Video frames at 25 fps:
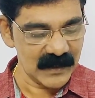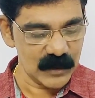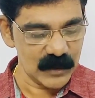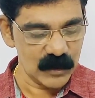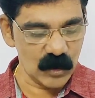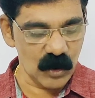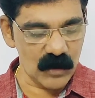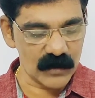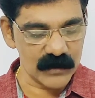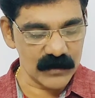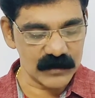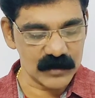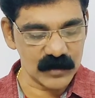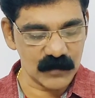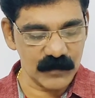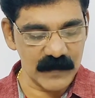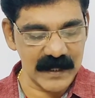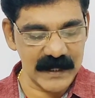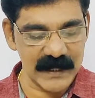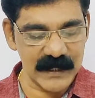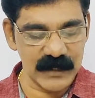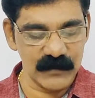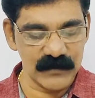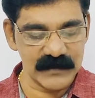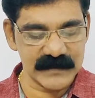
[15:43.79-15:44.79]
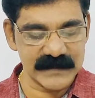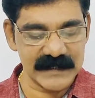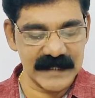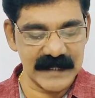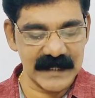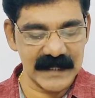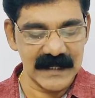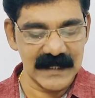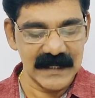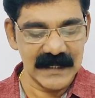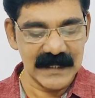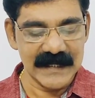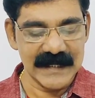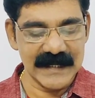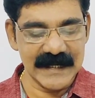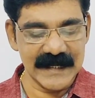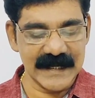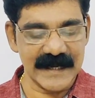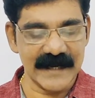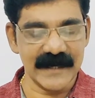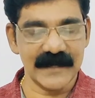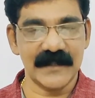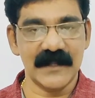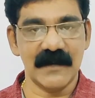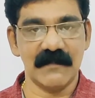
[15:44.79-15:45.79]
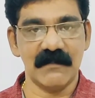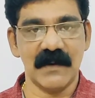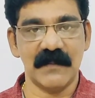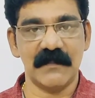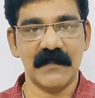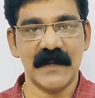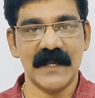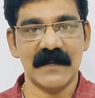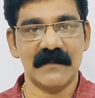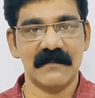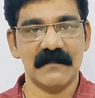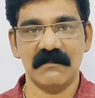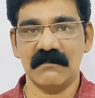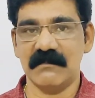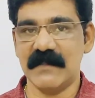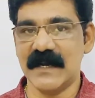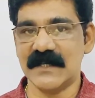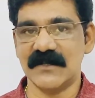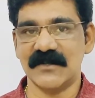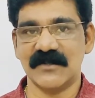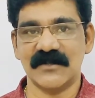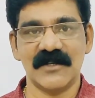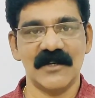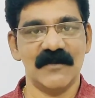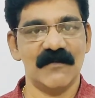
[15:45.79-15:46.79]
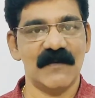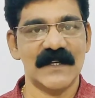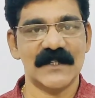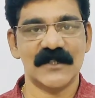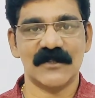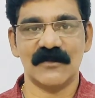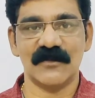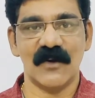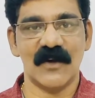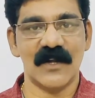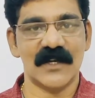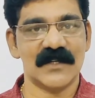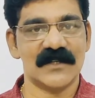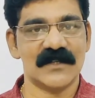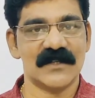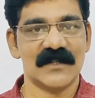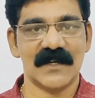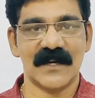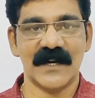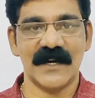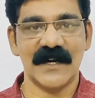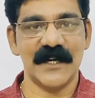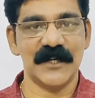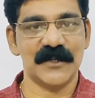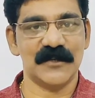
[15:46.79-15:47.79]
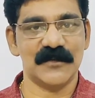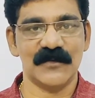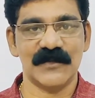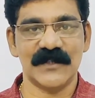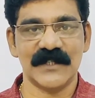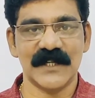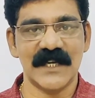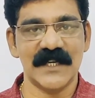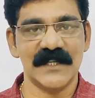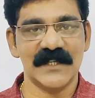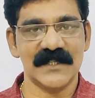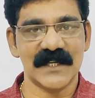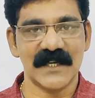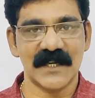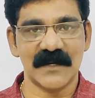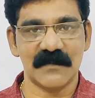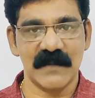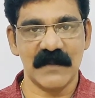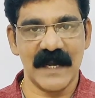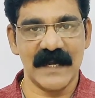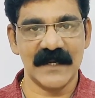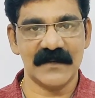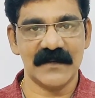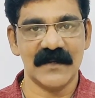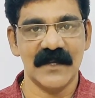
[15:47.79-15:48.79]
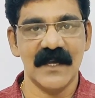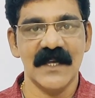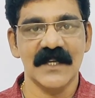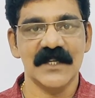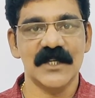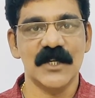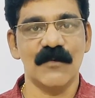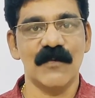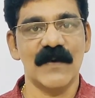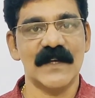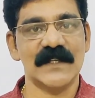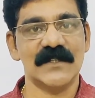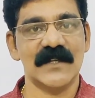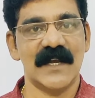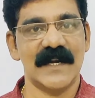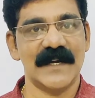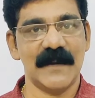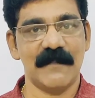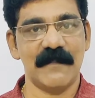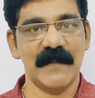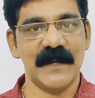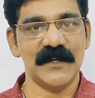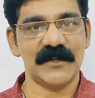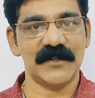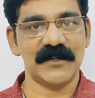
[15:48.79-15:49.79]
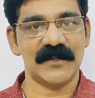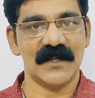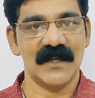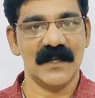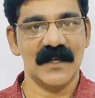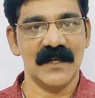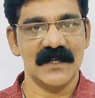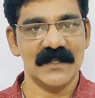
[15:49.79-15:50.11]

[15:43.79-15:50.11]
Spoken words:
No, tomorrow you say he hit the mummy, but she was not ready to change her mind. She was adamant.